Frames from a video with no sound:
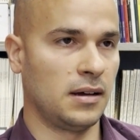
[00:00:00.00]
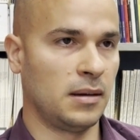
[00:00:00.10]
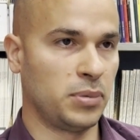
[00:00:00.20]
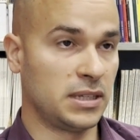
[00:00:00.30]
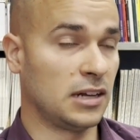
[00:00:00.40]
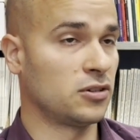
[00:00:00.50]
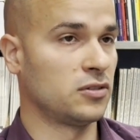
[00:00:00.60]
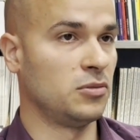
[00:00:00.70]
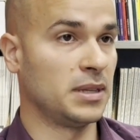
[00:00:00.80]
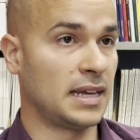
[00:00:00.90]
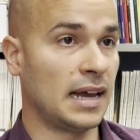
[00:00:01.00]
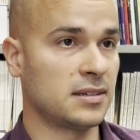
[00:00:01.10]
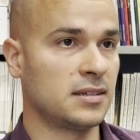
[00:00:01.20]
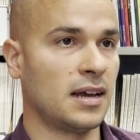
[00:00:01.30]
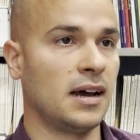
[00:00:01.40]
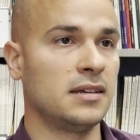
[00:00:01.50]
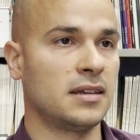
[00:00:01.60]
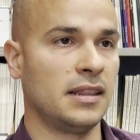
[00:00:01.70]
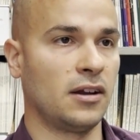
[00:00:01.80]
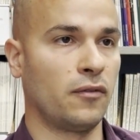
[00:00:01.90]
potential to metastasize
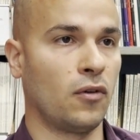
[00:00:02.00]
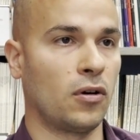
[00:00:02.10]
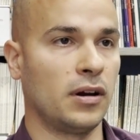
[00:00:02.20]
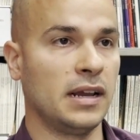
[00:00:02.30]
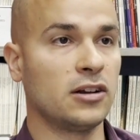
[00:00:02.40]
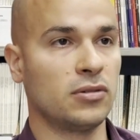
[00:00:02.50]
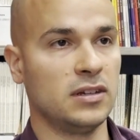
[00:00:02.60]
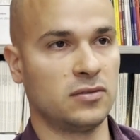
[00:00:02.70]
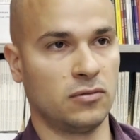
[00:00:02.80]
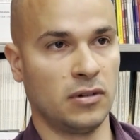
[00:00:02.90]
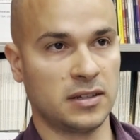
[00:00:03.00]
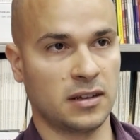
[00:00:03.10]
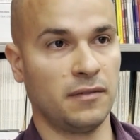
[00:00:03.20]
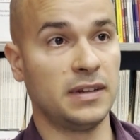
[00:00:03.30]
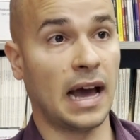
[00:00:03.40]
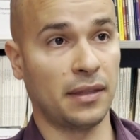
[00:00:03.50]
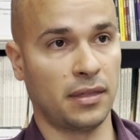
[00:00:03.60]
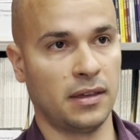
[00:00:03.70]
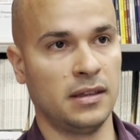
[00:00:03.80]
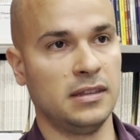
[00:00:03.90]
and therefore increase risk of death
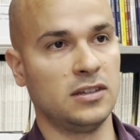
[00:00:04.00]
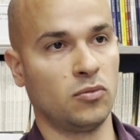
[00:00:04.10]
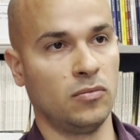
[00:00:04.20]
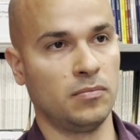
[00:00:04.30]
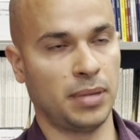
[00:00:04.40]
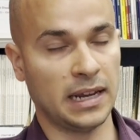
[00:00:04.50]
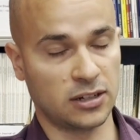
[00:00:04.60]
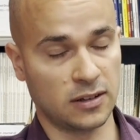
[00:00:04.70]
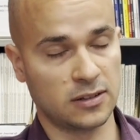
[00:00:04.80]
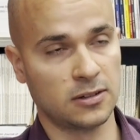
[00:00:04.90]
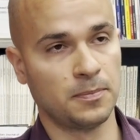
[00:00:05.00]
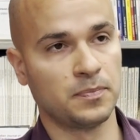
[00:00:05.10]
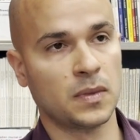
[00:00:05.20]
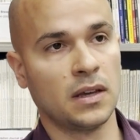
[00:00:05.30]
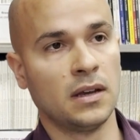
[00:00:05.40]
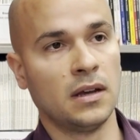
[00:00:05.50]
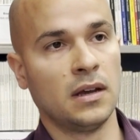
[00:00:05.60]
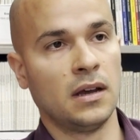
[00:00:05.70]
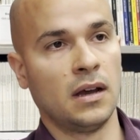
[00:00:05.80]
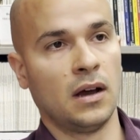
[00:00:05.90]
in these patients.
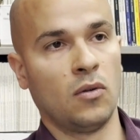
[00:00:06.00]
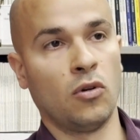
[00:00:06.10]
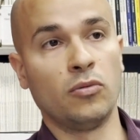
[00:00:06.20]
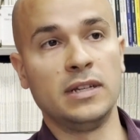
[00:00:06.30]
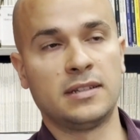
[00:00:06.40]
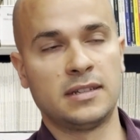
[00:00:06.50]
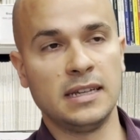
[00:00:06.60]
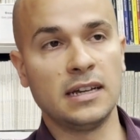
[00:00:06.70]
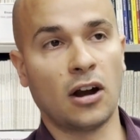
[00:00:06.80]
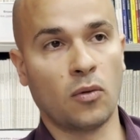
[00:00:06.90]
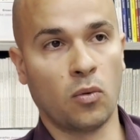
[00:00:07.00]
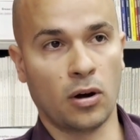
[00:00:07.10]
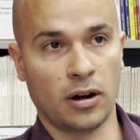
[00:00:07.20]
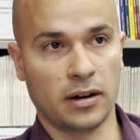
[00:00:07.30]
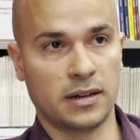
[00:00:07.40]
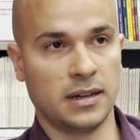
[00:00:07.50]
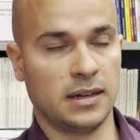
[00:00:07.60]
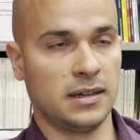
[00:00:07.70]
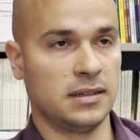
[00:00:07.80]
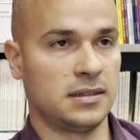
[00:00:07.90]
What we see in our work
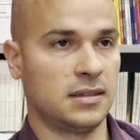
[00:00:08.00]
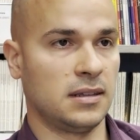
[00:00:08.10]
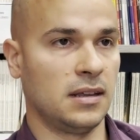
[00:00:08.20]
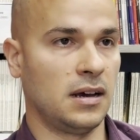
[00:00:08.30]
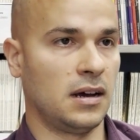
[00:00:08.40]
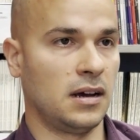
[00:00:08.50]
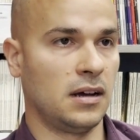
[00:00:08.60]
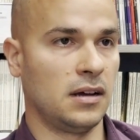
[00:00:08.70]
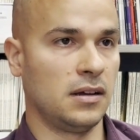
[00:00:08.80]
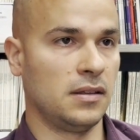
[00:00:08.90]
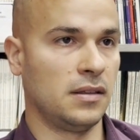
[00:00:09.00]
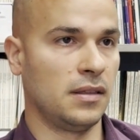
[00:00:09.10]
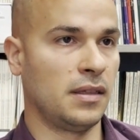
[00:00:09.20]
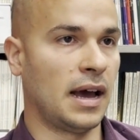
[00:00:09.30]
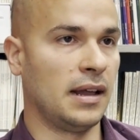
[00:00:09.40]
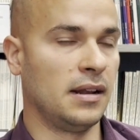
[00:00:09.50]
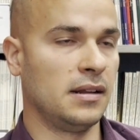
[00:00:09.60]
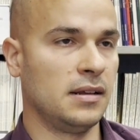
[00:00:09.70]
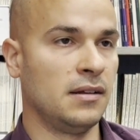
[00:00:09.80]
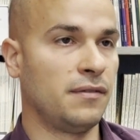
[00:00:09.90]
is that
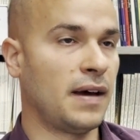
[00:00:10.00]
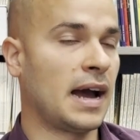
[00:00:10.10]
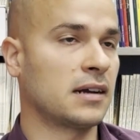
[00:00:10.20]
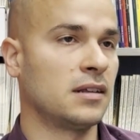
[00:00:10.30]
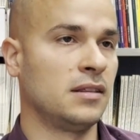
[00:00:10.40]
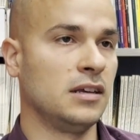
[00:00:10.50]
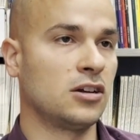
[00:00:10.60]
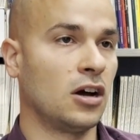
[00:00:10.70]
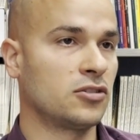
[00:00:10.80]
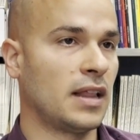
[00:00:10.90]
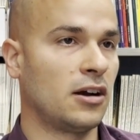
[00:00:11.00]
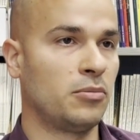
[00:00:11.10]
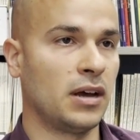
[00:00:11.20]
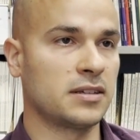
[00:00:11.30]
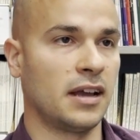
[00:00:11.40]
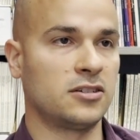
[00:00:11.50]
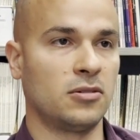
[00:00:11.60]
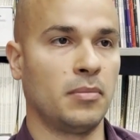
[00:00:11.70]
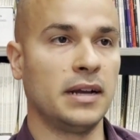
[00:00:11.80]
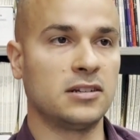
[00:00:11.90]
in fact the contralateral breast cancer
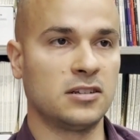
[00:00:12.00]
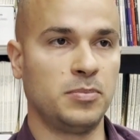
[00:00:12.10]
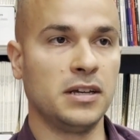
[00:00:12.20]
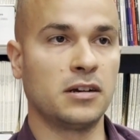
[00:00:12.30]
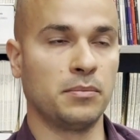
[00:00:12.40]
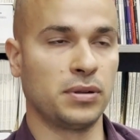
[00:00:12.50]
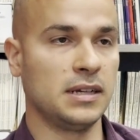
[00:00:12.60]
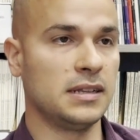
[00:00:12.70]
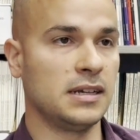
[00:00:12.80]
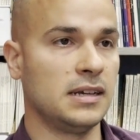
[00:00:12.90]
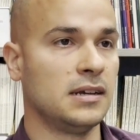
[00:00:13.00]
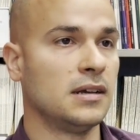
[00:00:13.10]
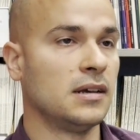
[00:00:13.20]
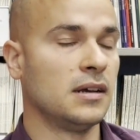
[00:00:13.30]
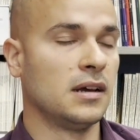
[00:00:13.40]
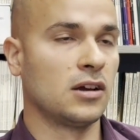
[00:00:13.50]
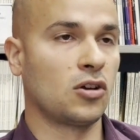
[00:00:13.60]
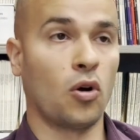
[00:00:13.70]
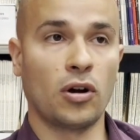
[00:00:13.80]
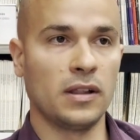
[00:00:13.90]
might just be completely
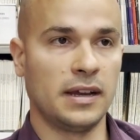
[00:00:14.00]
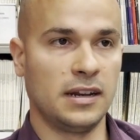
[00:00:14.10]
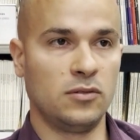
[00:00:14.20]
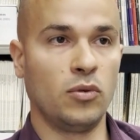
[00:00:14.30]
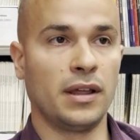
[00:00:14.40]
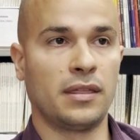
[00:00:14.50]
correlated with